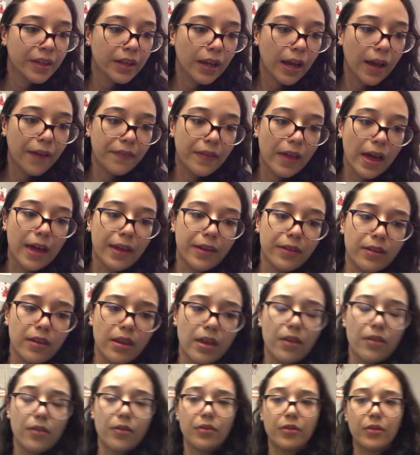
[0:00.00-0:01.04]
and then
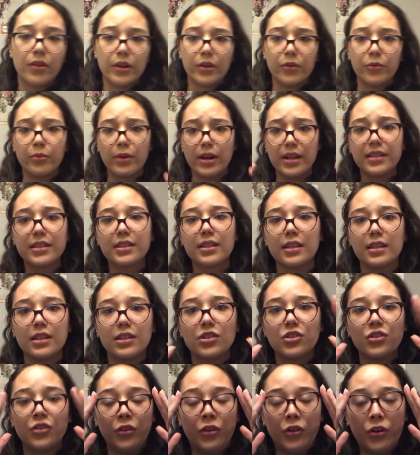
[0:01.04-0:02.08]
the rest of the
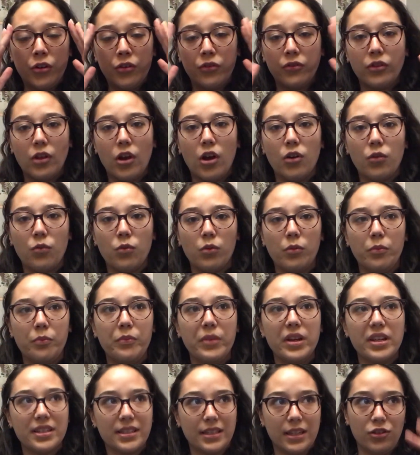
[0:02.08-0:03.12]
studio vlog will
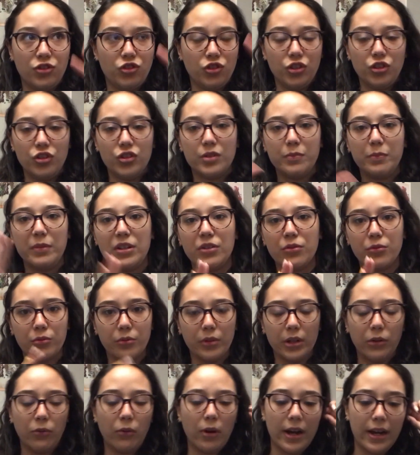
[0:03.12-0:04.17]
essentially just be a
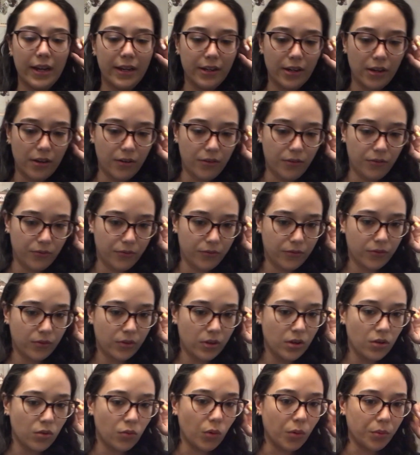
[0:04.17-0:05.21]
rewind of
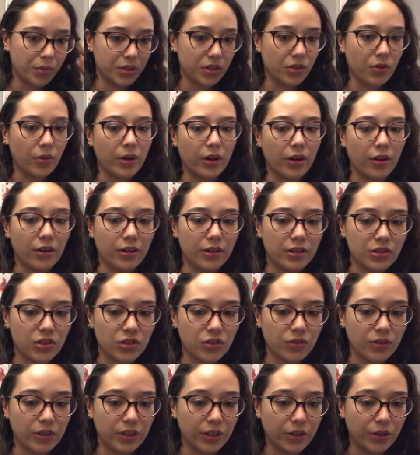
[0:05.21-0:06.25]
what was going on in the
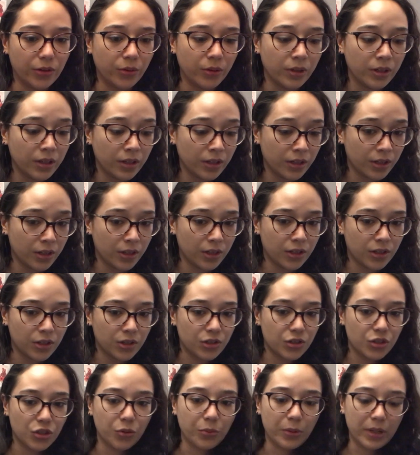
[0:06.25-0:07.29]
studio
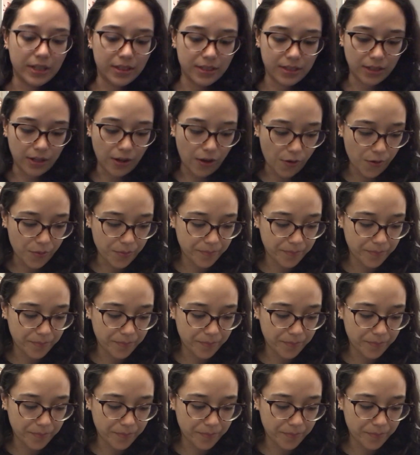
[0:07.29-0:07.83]
2 weeks ago.